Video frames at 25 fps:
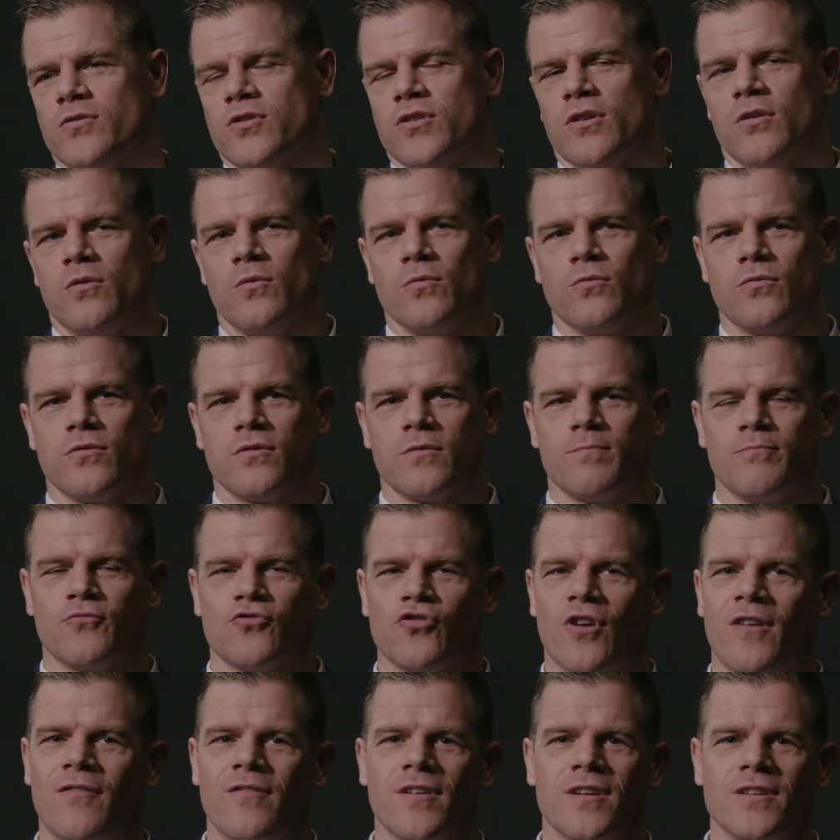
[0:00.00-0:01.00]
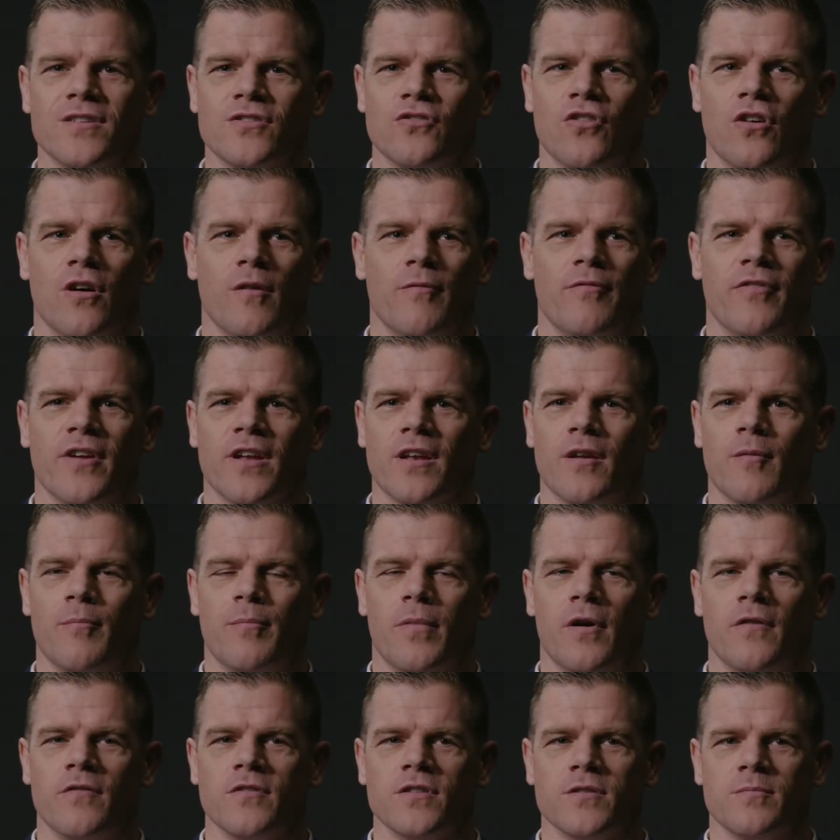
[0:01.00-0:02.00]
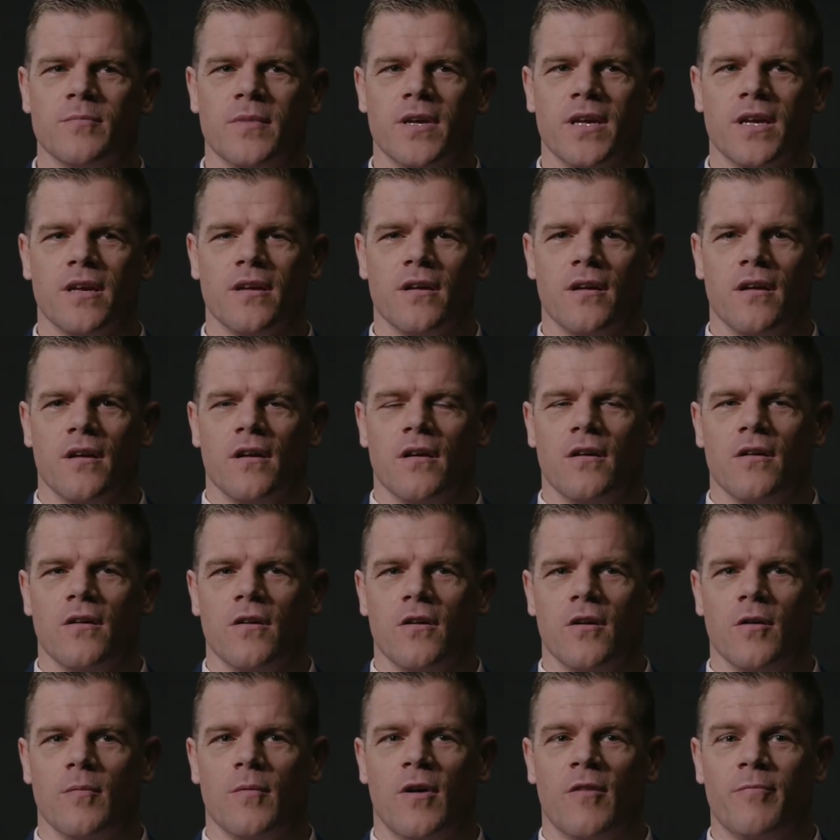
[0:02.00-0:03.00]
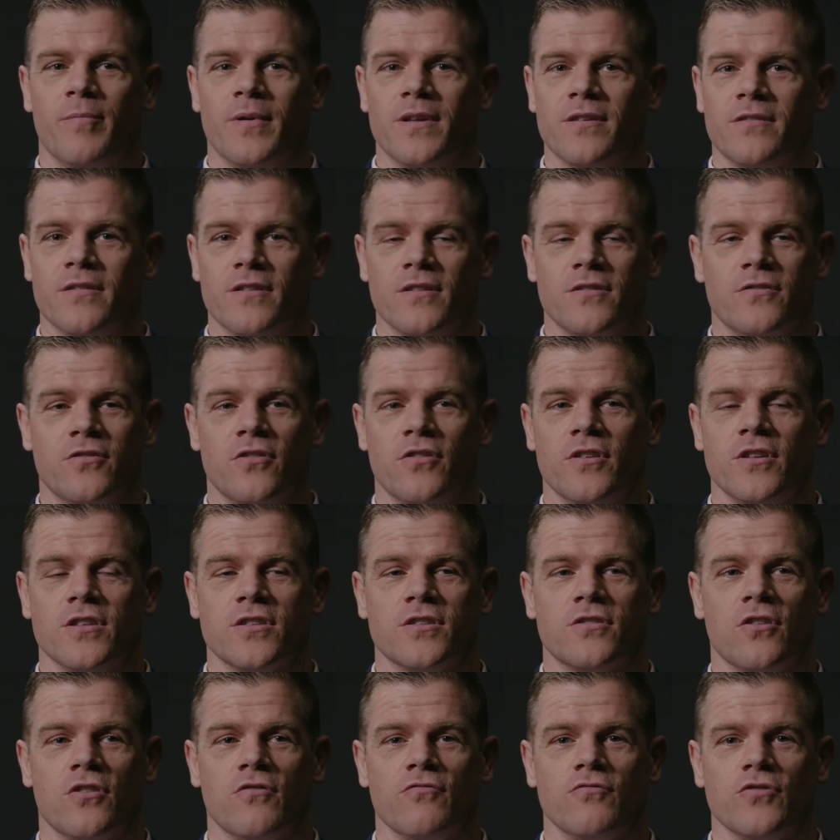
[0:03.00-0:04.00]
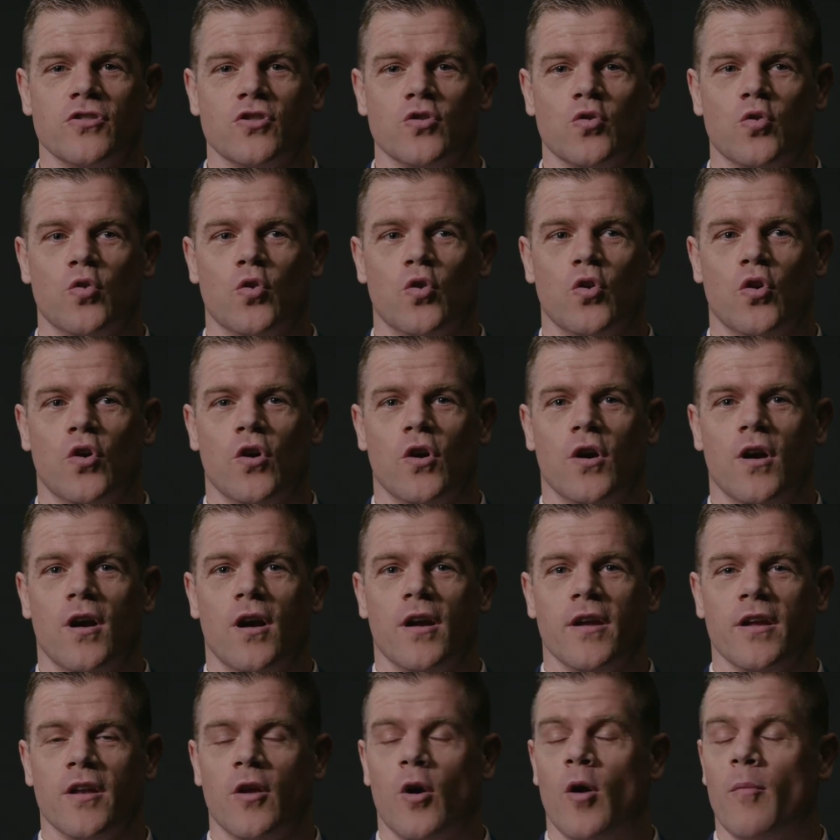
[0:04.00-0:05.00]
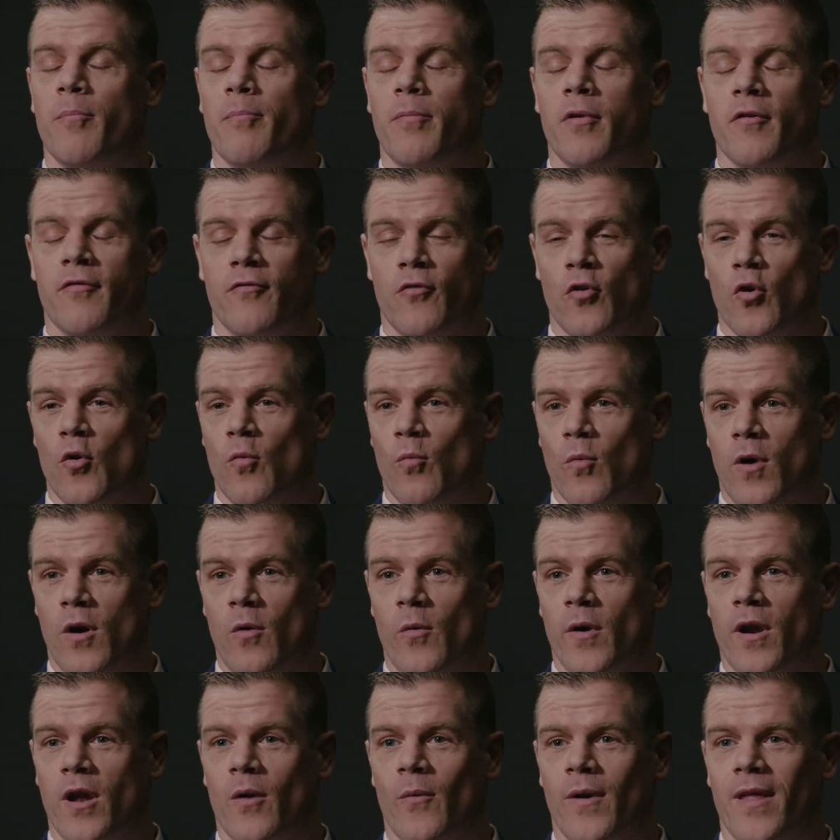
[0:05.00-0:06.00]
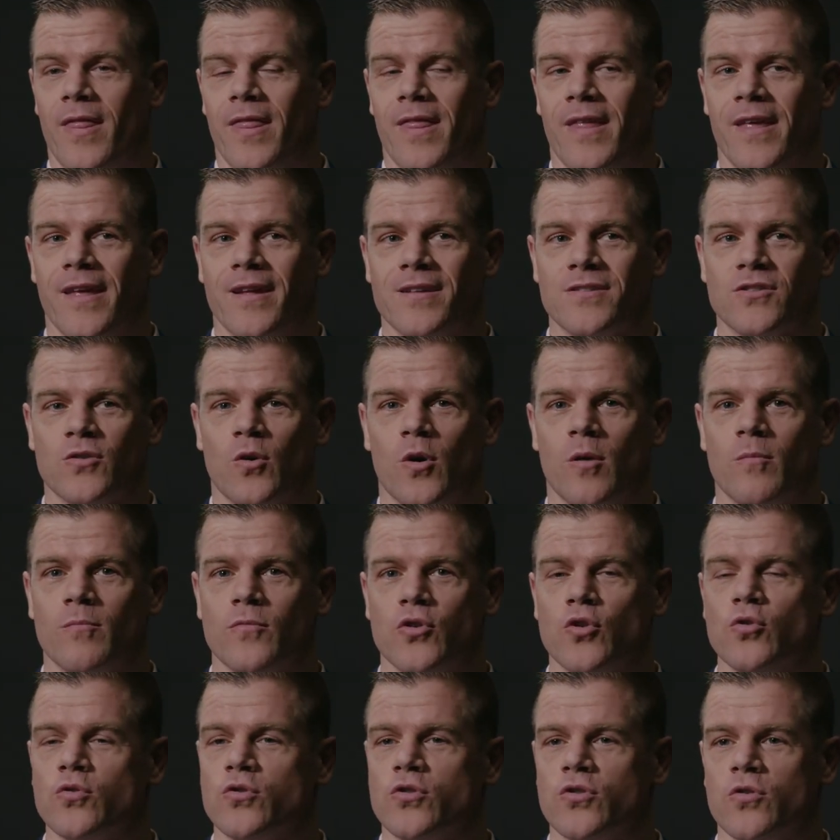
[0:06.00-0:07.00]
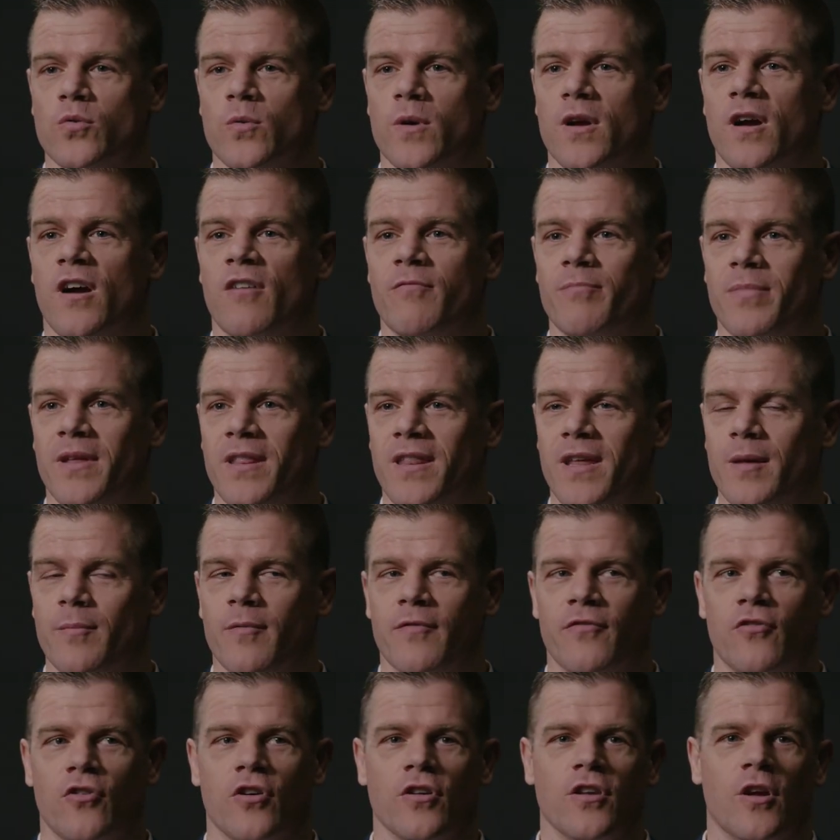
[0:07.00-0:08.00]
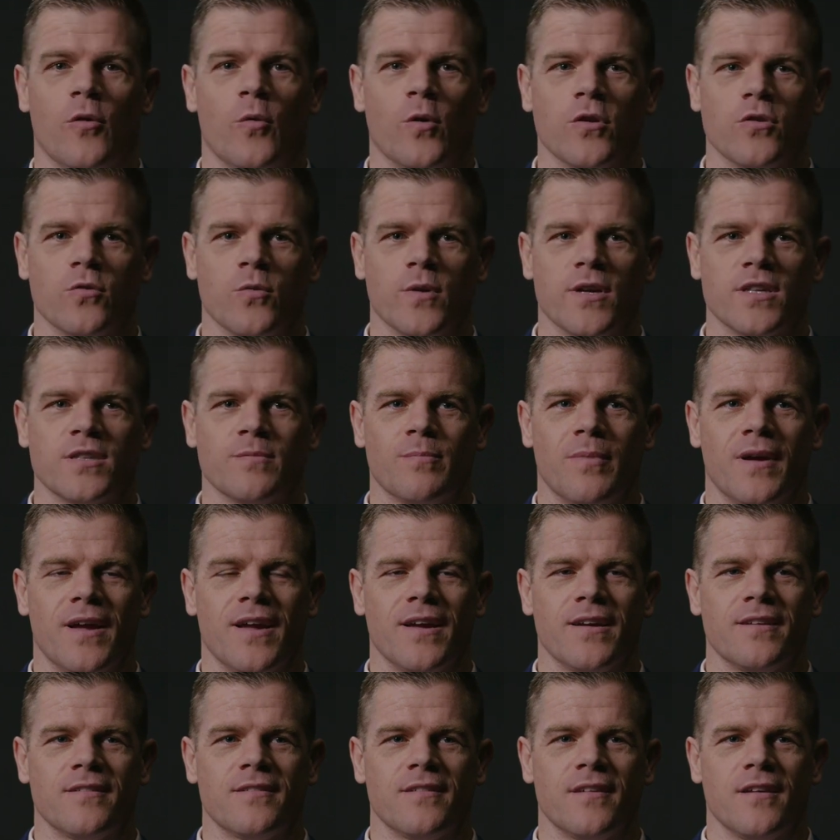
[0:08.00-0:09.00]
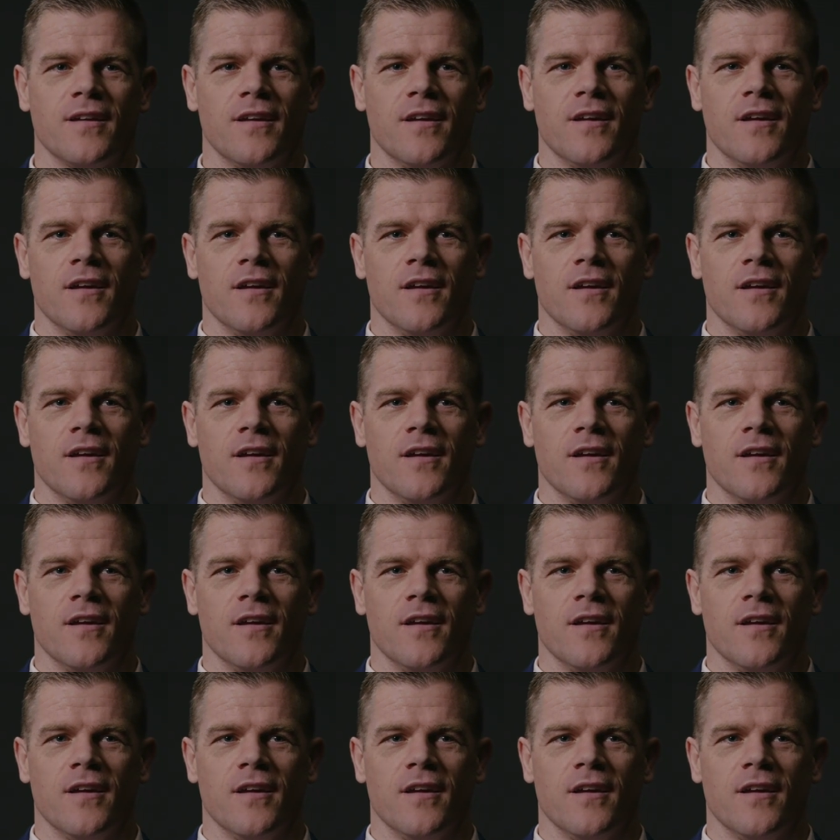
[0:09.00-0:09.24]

So is not a thing that bothers me. Um, I've been to the Turning Stone Resort you know, I performed well when I went there, so I'm used to it. I've been there before. I know what to expect.